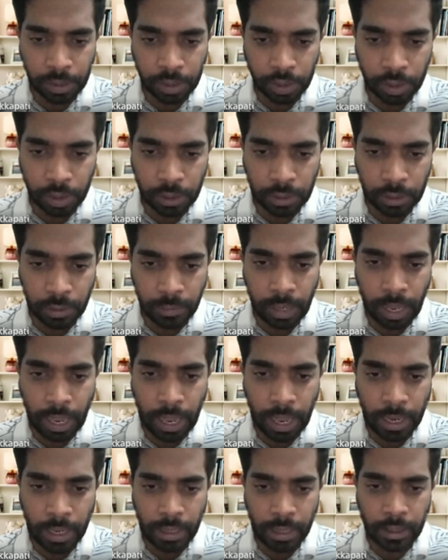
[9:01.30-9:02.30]
journal,
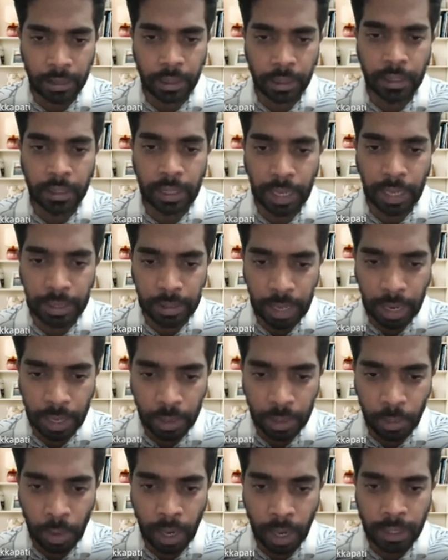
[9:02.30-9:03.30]
and it has
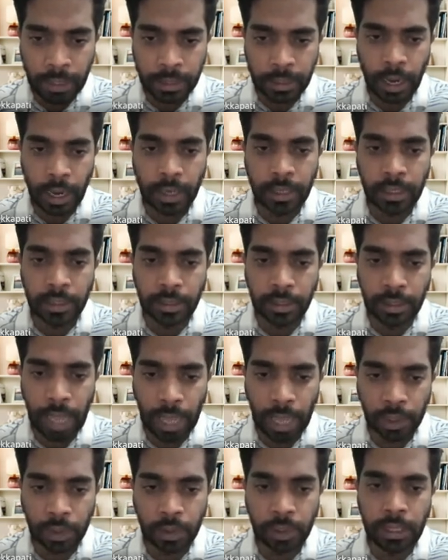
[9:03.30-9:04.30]
advised, and it is
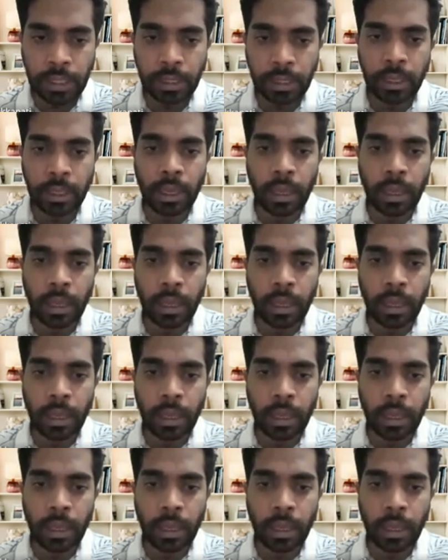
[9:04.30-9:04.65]
actually